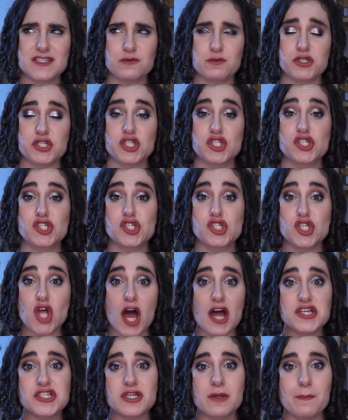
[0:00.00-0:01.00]
this was
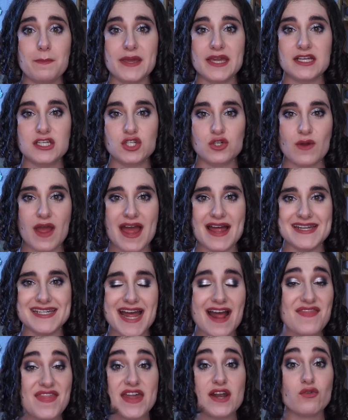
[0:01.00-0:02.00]
such a big trend,
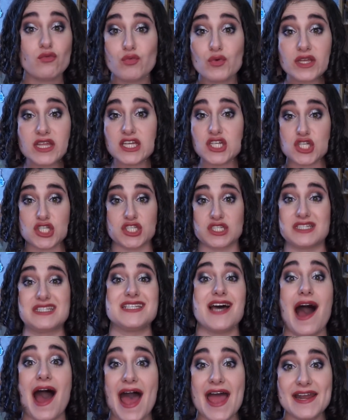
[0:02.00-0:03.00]
and then it really just
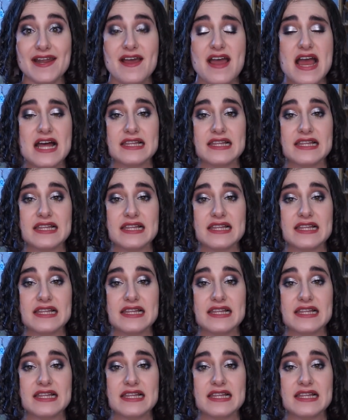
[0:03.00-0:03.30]
died.